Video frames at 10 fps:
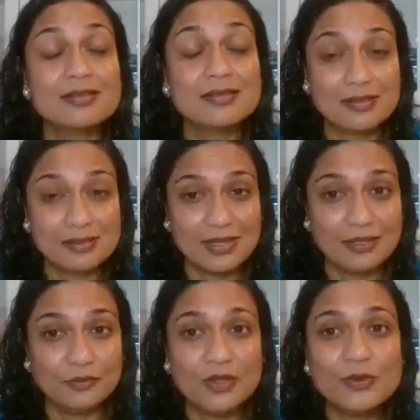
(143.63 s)

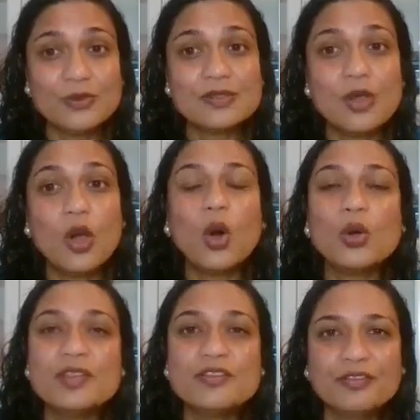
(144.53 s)
sunset views
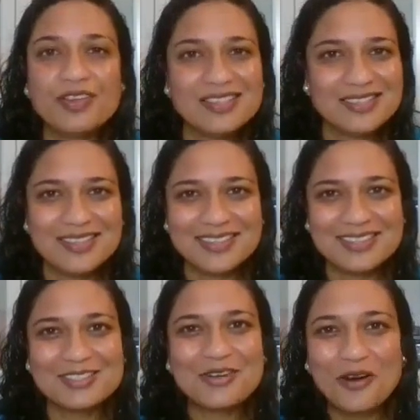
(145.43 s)
or the
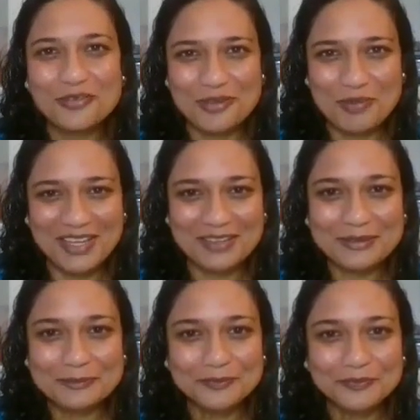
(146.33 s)
fanciest coffee
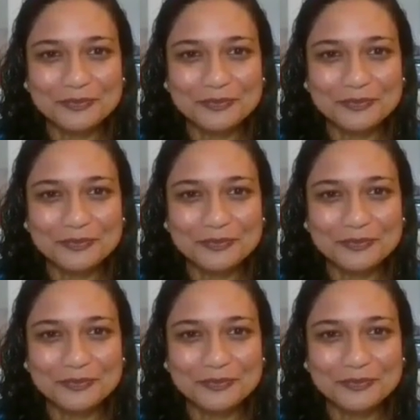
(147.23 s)
maker.